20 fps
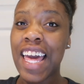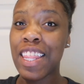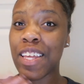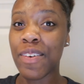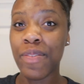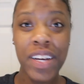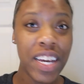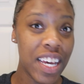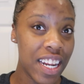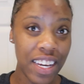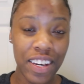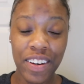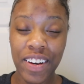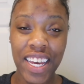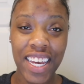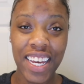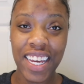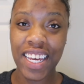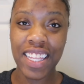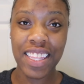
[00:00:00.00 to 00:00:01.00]
and then we're going to go
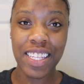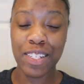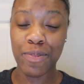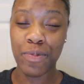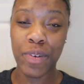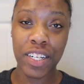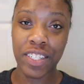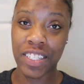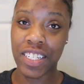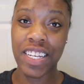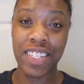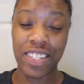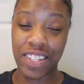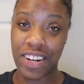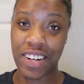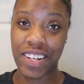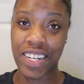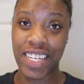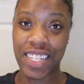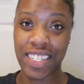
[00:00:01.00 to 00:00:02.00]
ahead and get this wash day
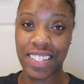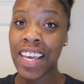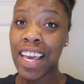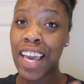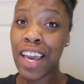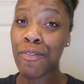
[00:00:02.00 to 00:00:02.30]
started.